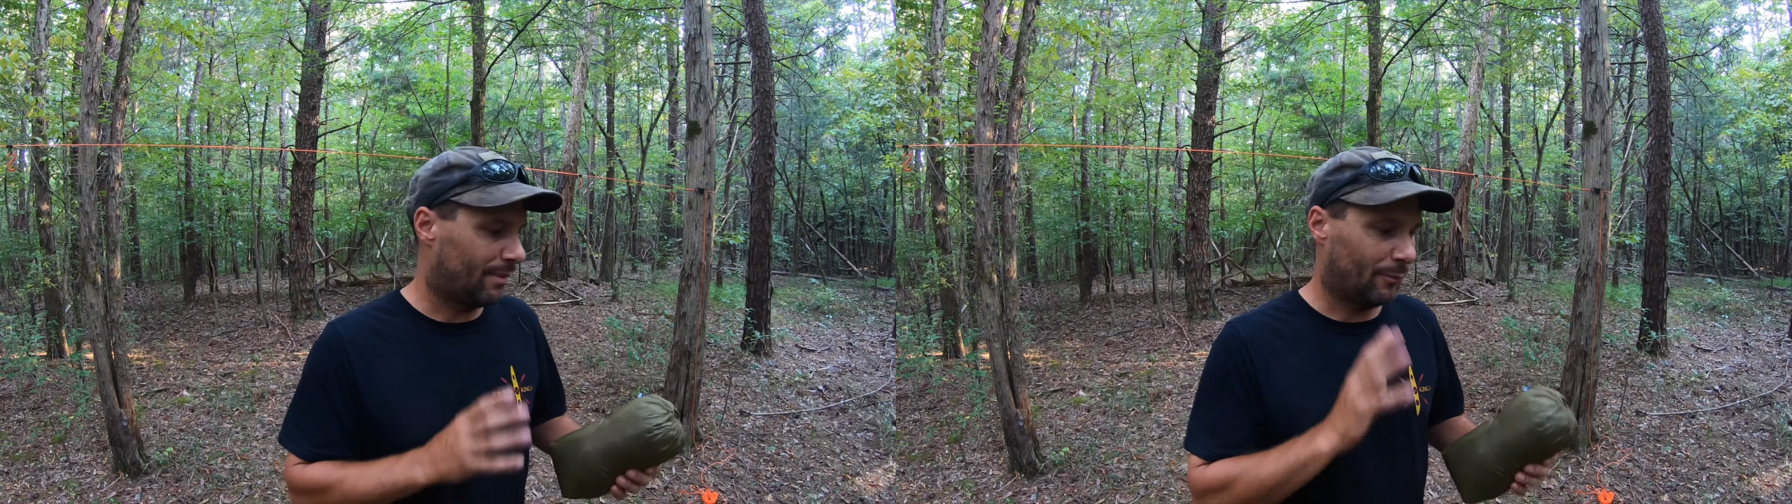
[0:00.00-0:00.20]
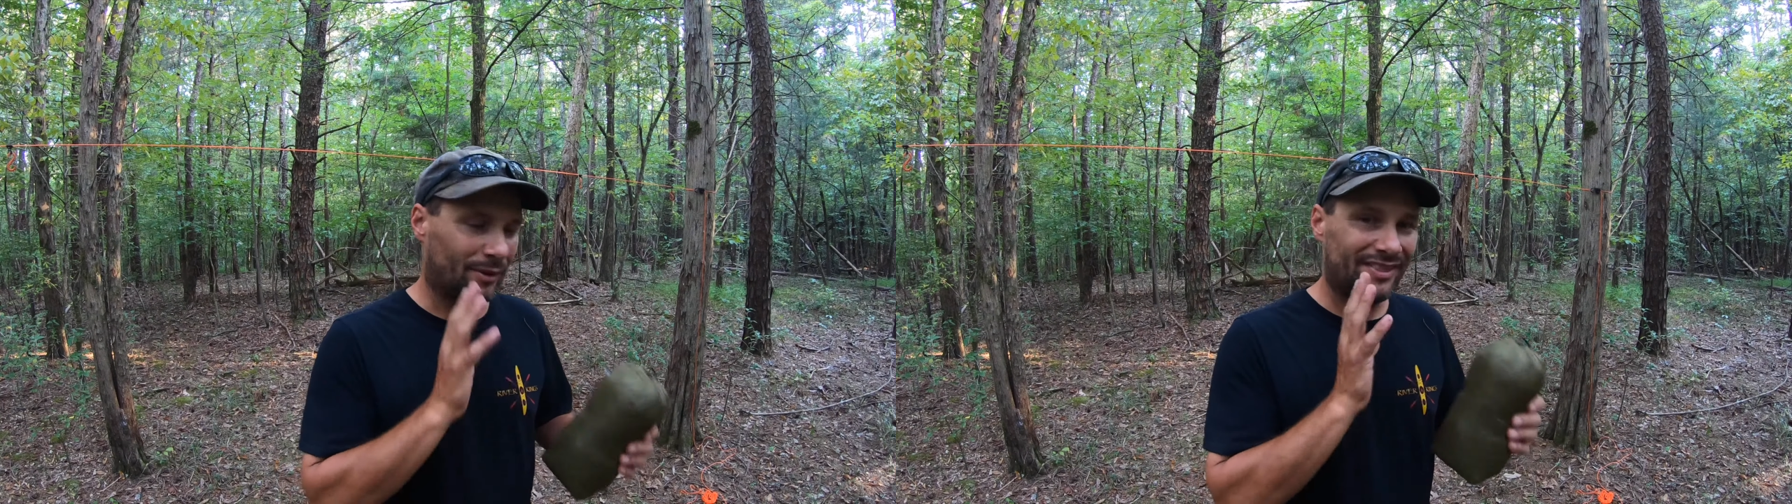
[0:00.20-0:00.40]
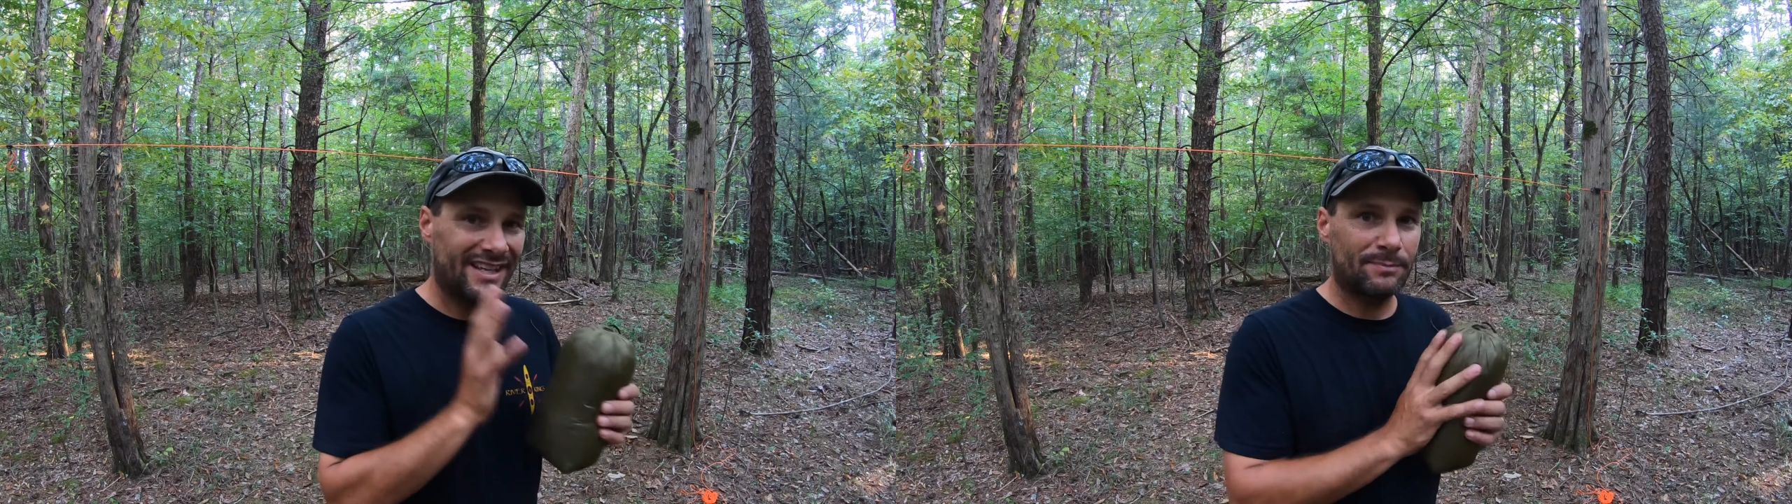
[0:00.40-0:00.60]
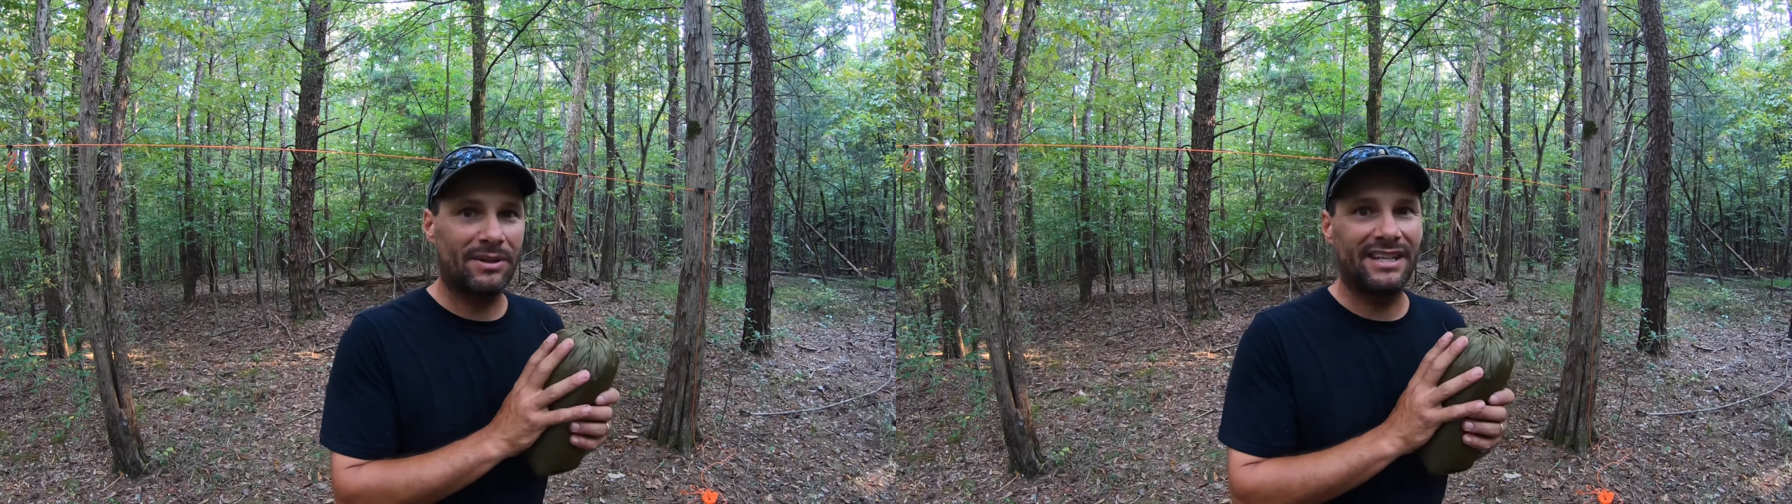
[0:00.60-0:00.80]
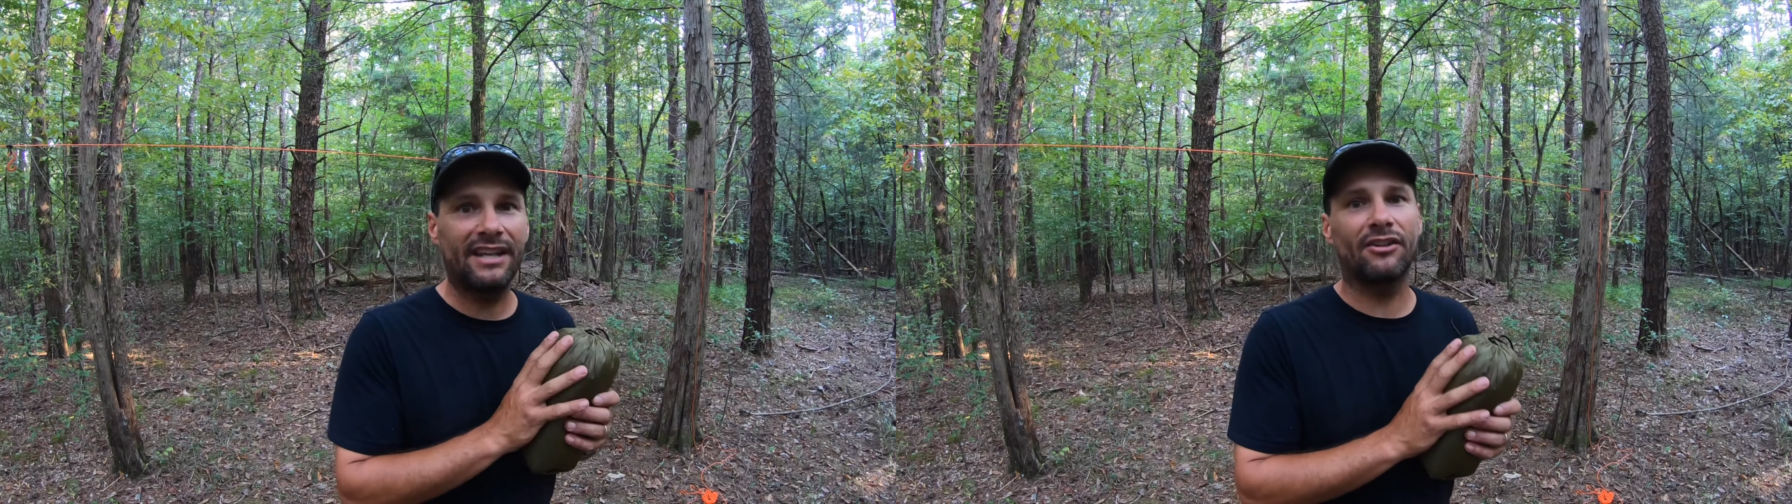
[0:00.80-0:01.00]
But with this
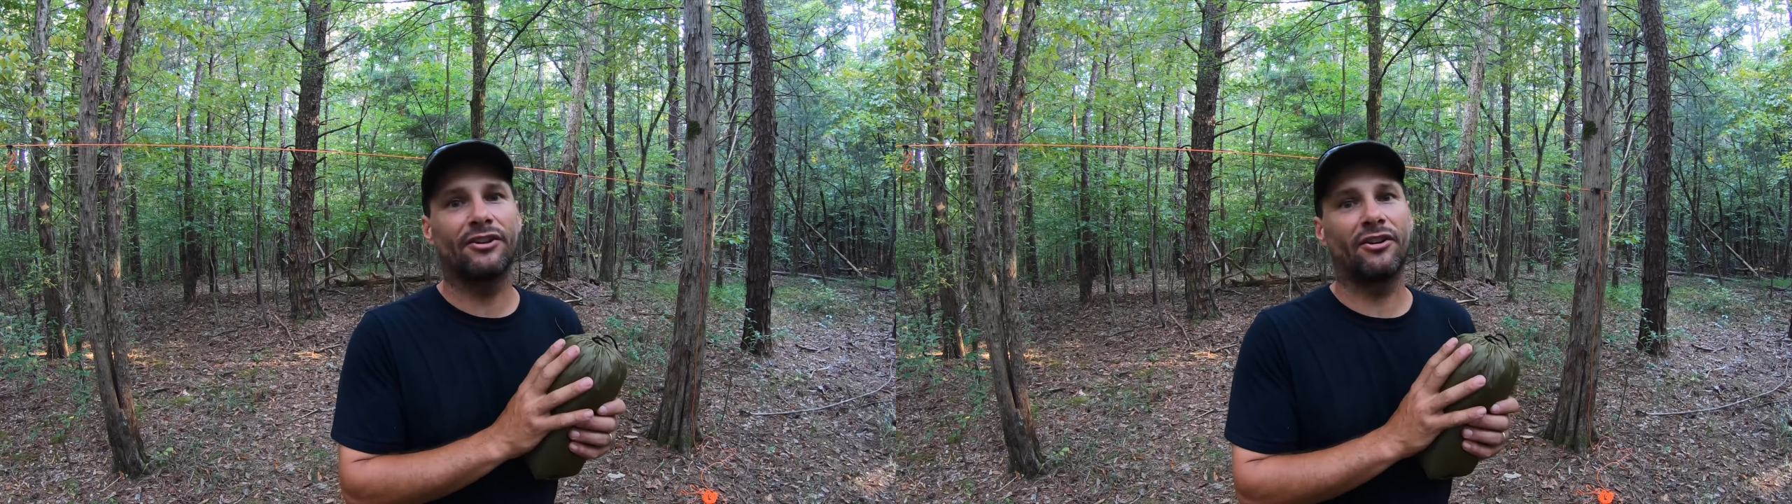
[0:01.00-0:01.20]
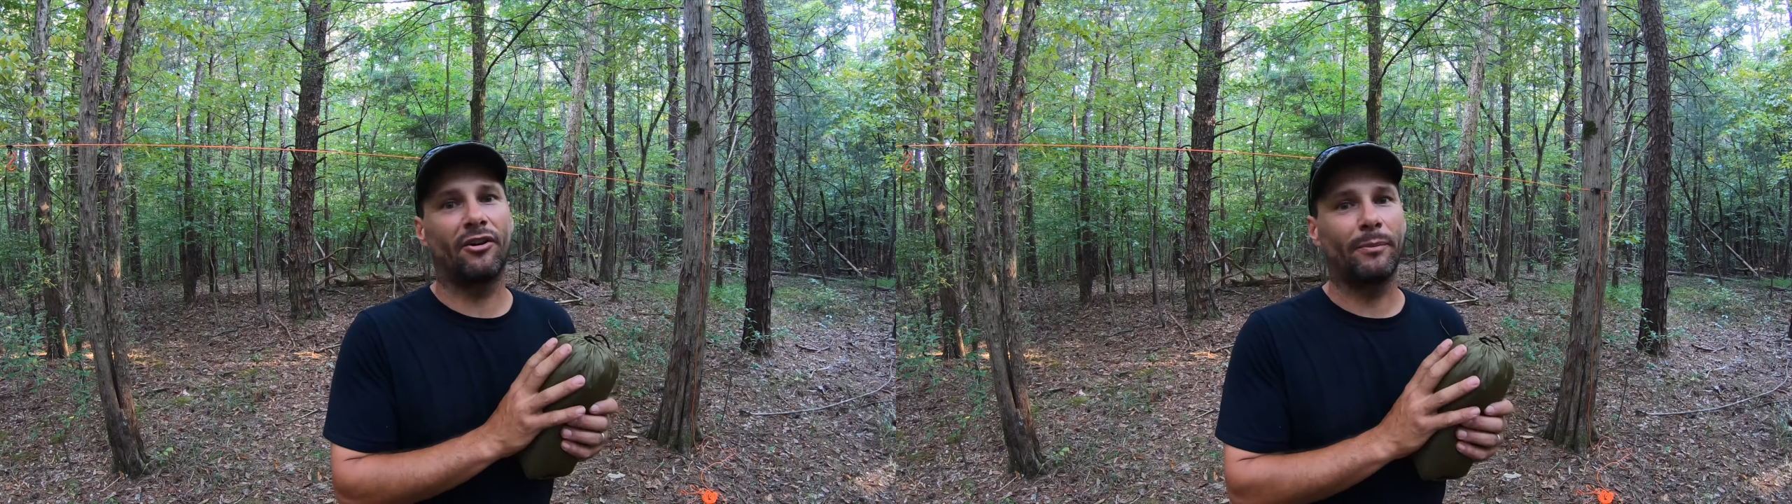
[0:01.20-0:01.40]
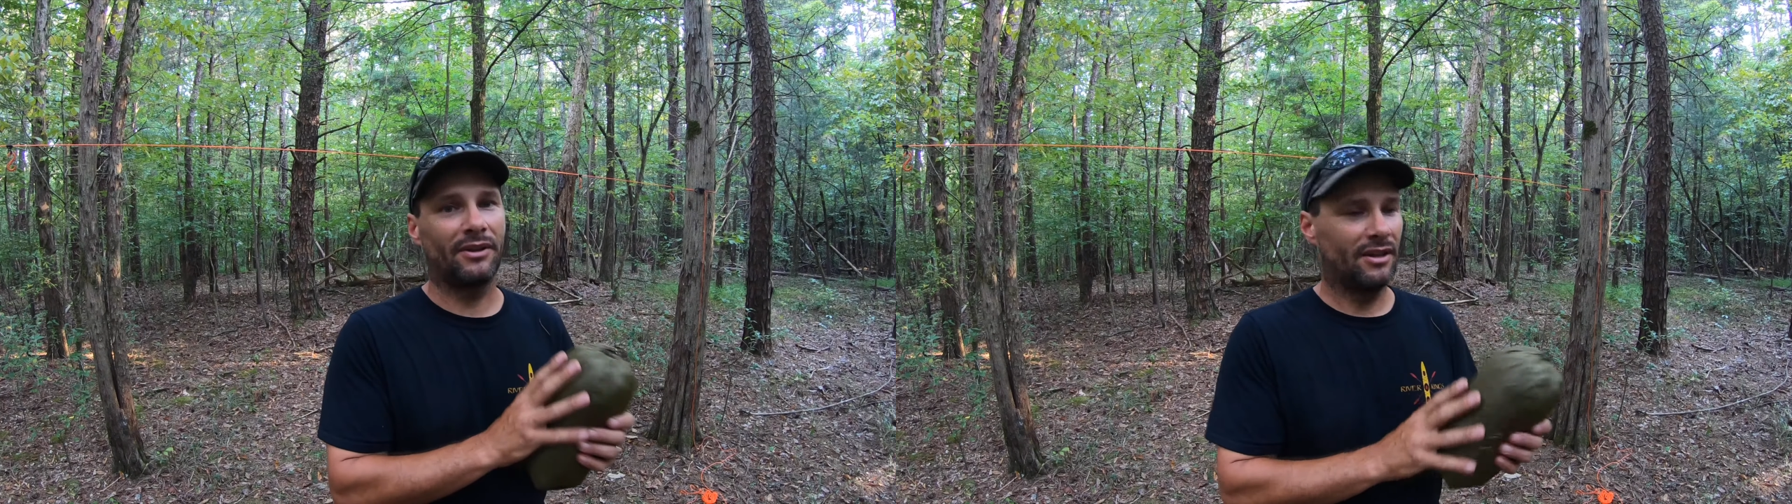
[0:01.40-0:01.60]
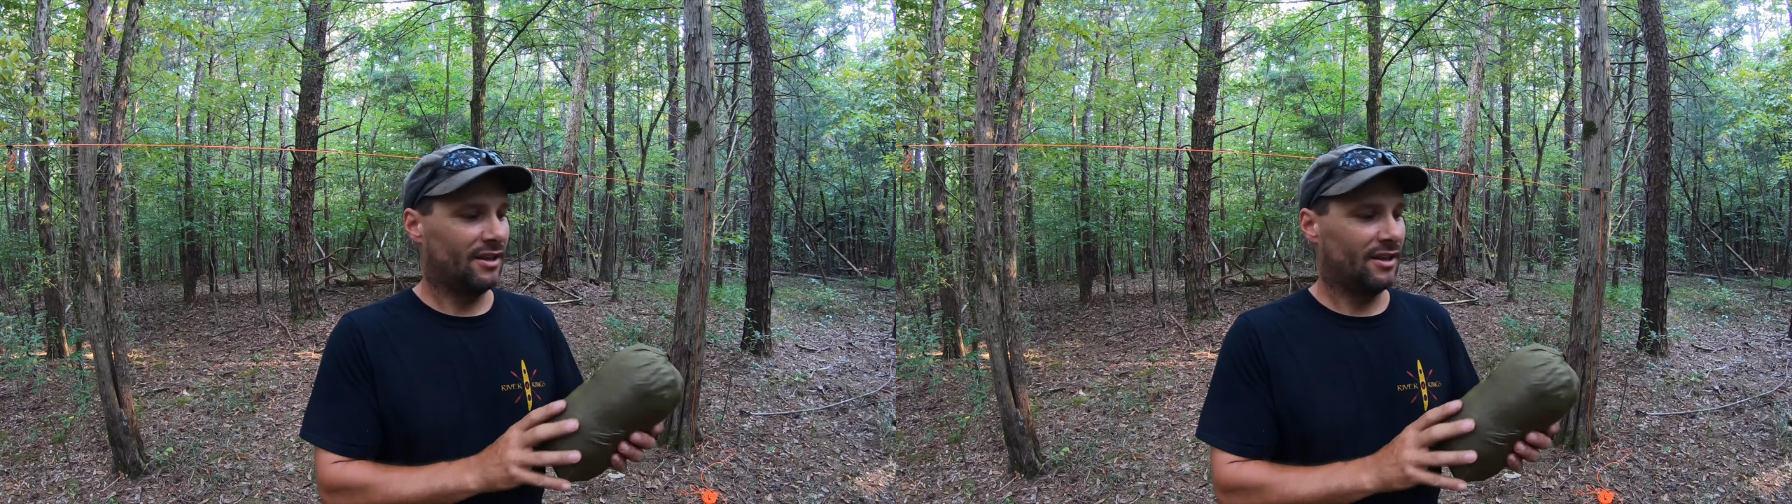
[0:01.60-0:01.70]
particular tarp,